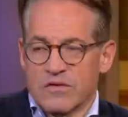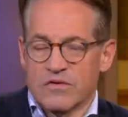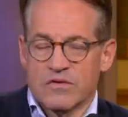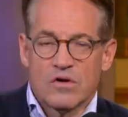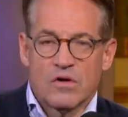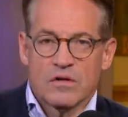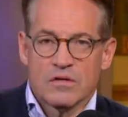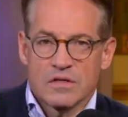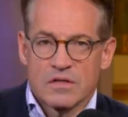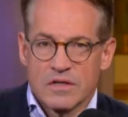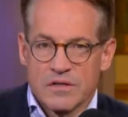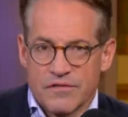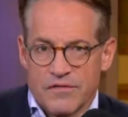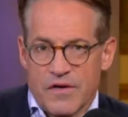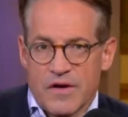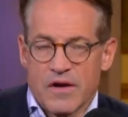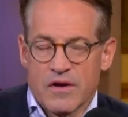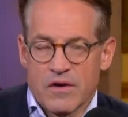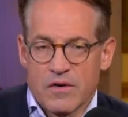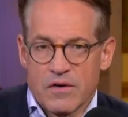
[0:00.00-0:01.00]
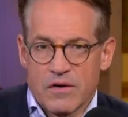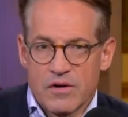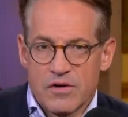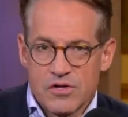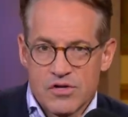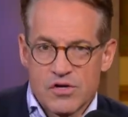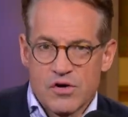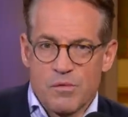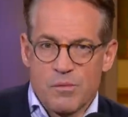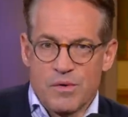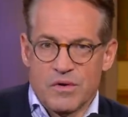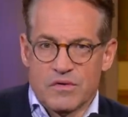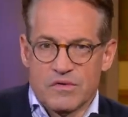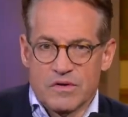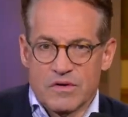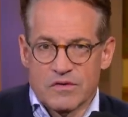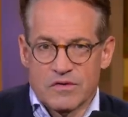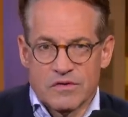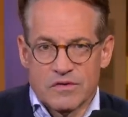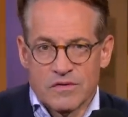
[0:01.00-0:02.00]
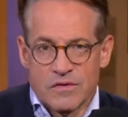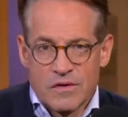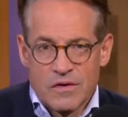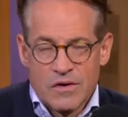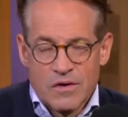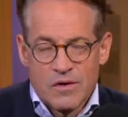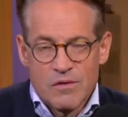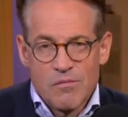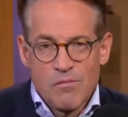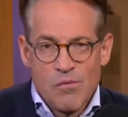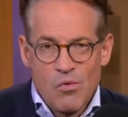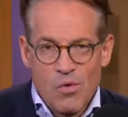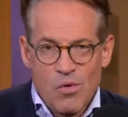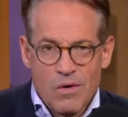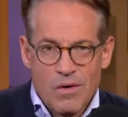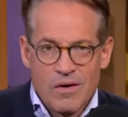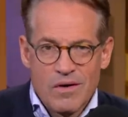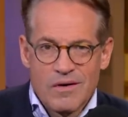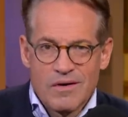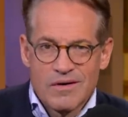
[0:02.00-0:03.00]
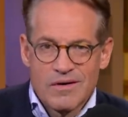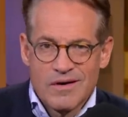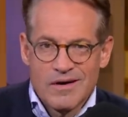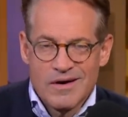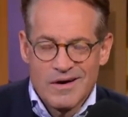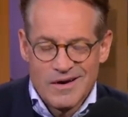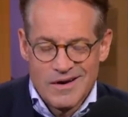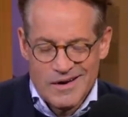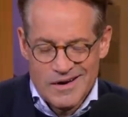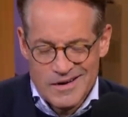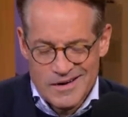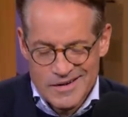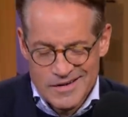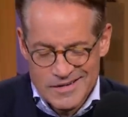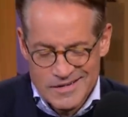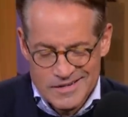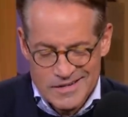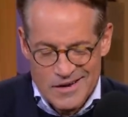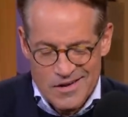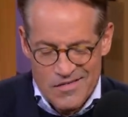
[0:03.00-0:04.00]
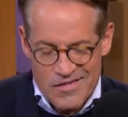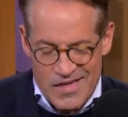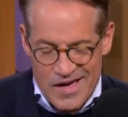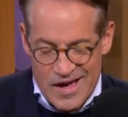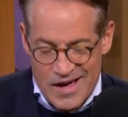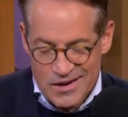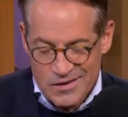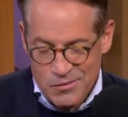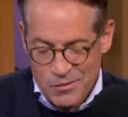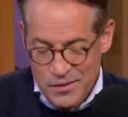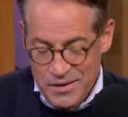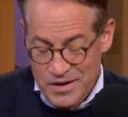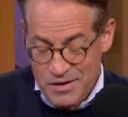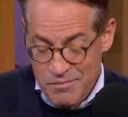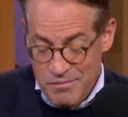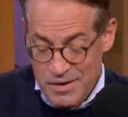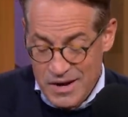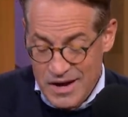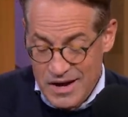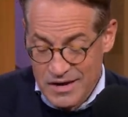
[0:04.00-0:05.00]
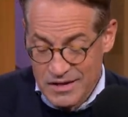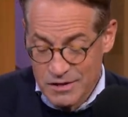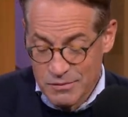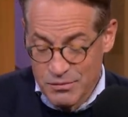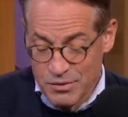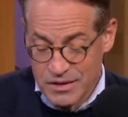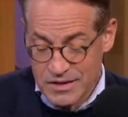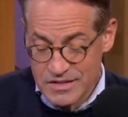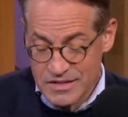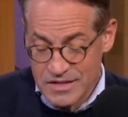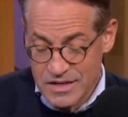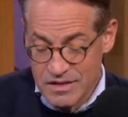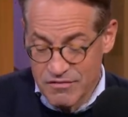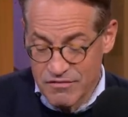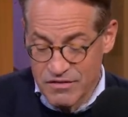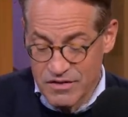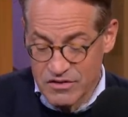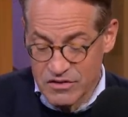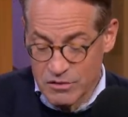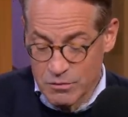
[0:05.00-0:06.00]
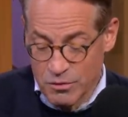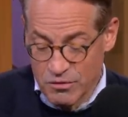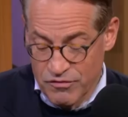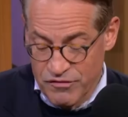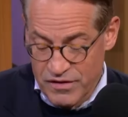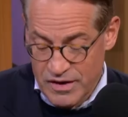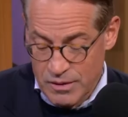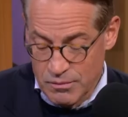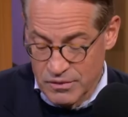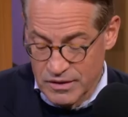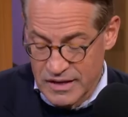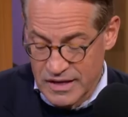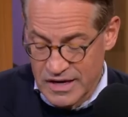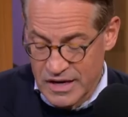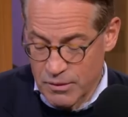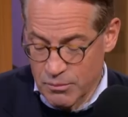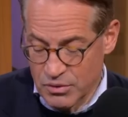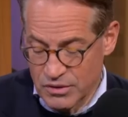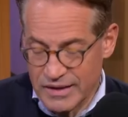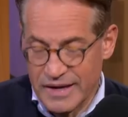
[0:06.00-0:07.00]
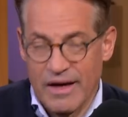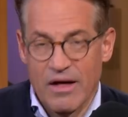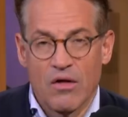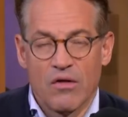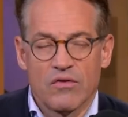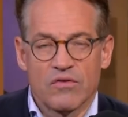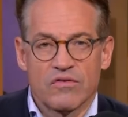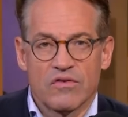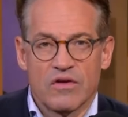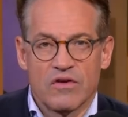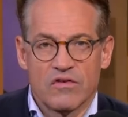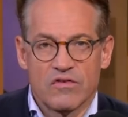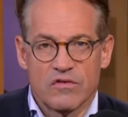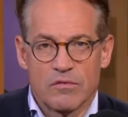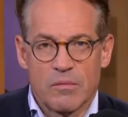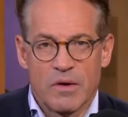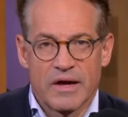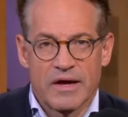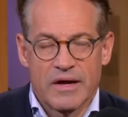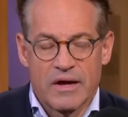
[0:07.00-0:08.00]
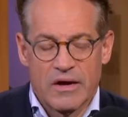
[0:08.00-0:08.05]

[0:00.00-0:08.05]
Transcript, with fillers: this is called a cliffhanger in show business. More on that when we come back. The book is The Invincible Family. Kimberly Ells is my